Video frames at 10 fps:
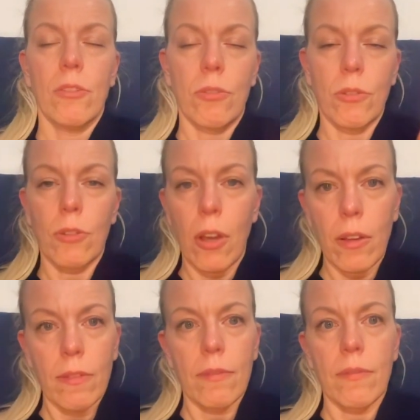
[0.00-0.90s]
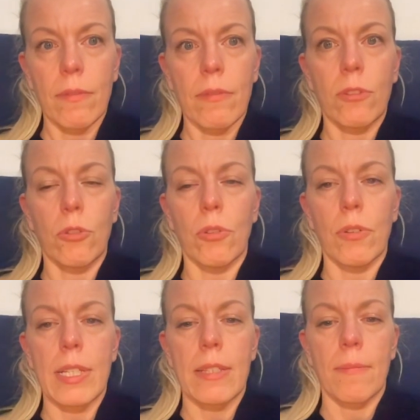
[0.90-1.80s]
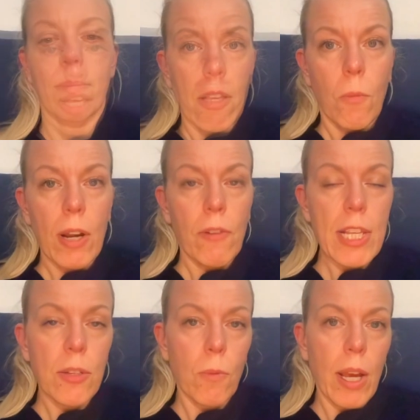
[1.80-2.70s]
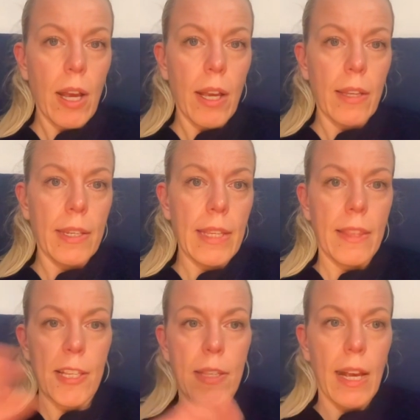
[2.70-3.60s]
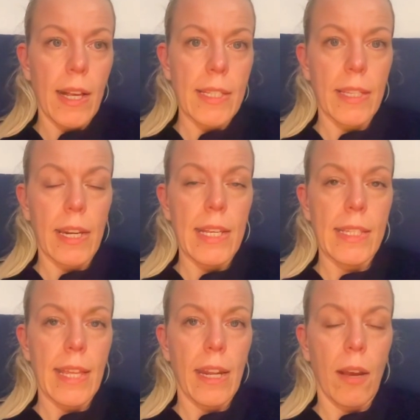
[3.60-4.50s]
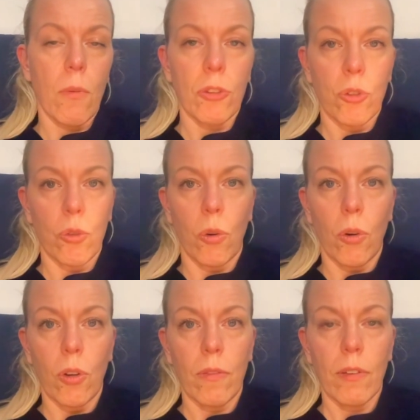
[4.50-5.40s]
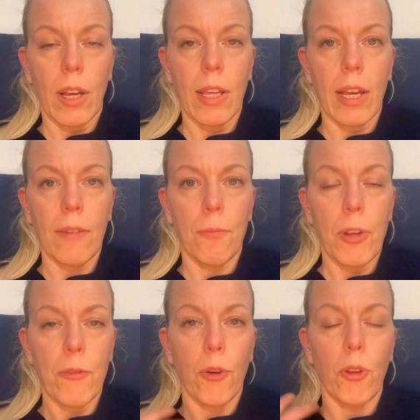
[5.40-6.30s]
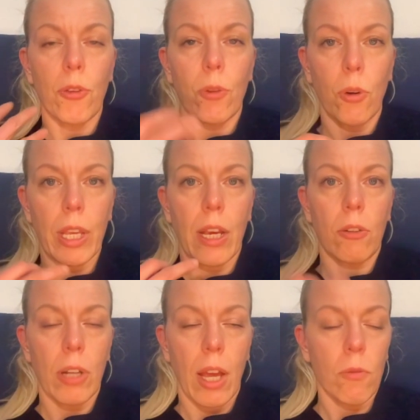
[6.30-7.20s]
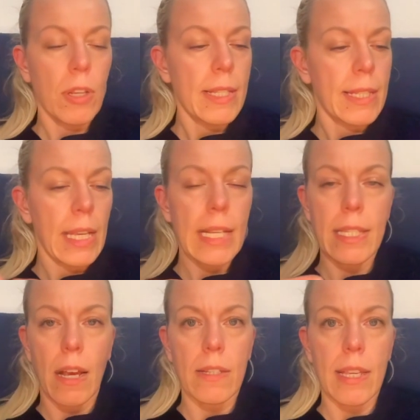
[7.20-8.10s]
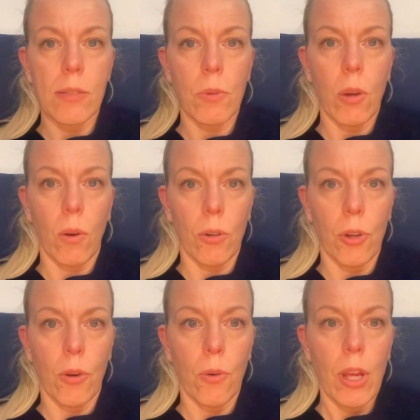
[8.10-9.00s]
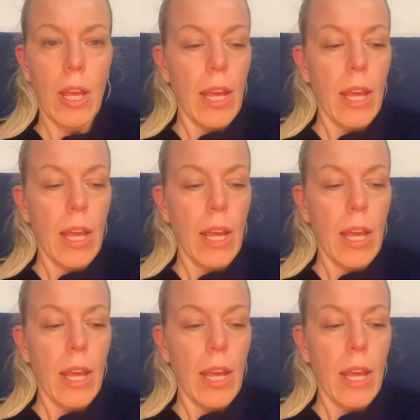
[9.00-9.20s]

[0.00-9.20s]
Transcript: to the Todoist. One reason why I did this Assari is that I want to talk. I prefer talking out loud. Siri sucks, as we all know.